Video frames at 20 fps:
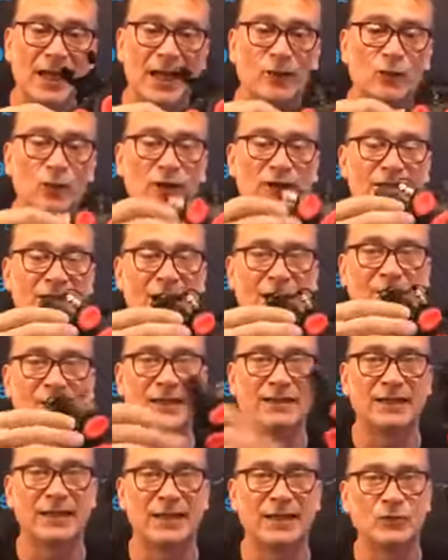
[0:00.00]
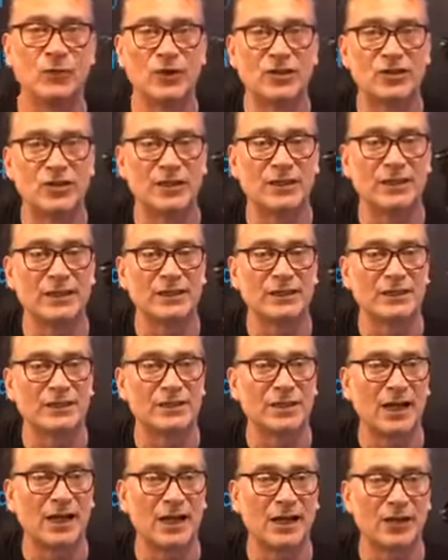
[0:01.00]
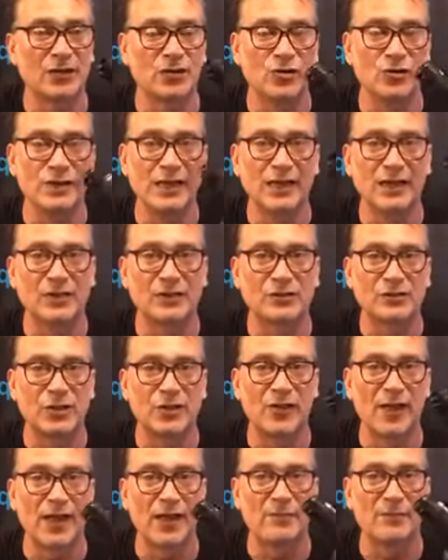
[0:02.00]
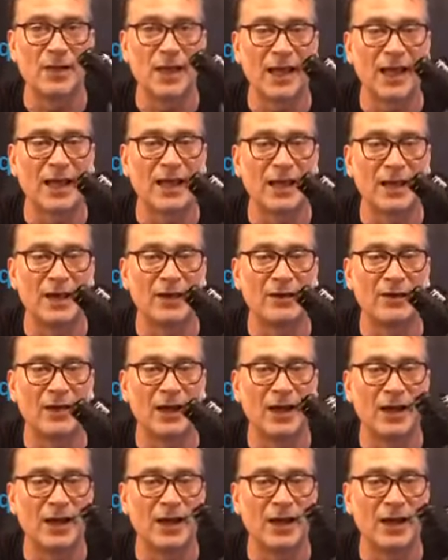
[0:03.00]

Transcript: and what Atomic did, which is unique to them and